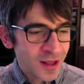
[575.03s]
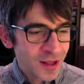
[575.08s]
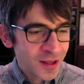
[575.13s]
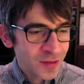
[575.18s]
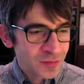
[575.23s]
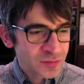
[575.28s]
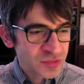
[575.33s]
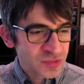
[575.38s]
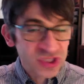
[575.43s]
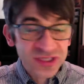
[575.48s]

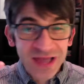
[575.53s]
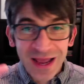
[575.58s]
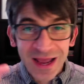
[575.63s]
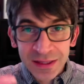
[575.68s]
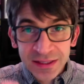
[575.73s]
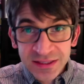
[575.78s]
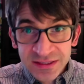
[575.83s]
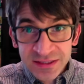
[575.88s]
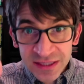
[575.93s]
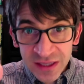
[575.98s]

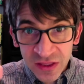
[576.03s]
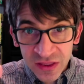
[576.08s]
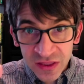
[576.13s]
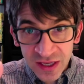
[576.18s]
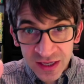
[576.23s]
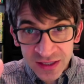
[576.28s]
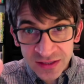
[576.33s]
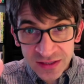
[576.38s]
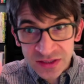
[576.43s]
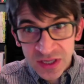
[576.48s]
stylistic
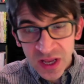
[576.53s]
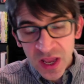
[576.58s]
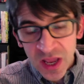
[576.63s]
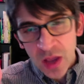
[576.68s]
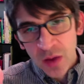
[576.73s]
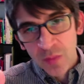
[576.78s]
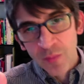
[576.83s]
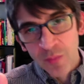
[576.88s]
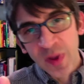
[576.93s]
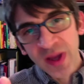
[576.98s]
things,
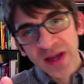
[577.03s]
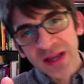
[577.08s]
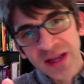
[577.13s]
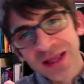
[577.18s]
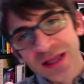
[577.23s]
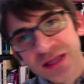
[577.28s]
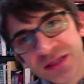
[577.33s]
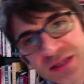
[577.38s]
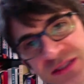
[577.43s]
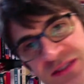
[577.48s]
but
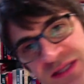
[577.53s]
his